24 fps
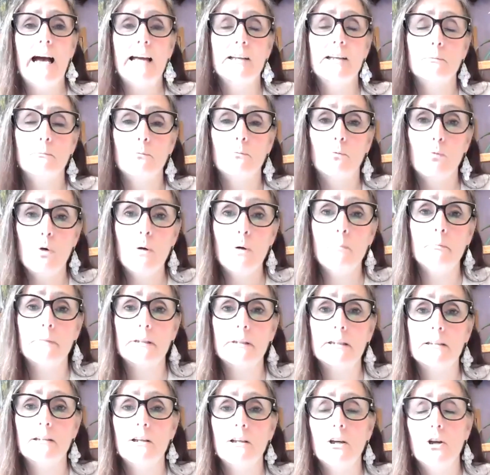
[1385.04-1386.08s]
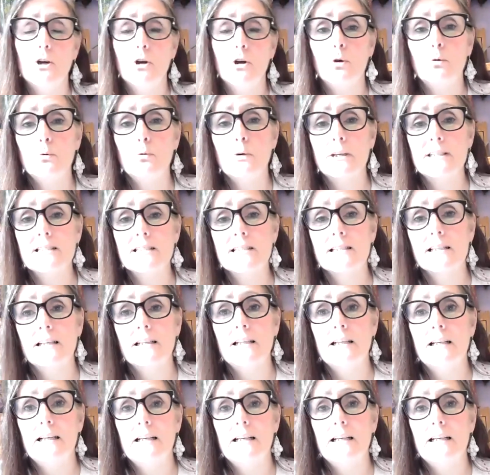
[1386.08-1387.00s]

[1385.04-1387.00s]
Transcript: at a woman who was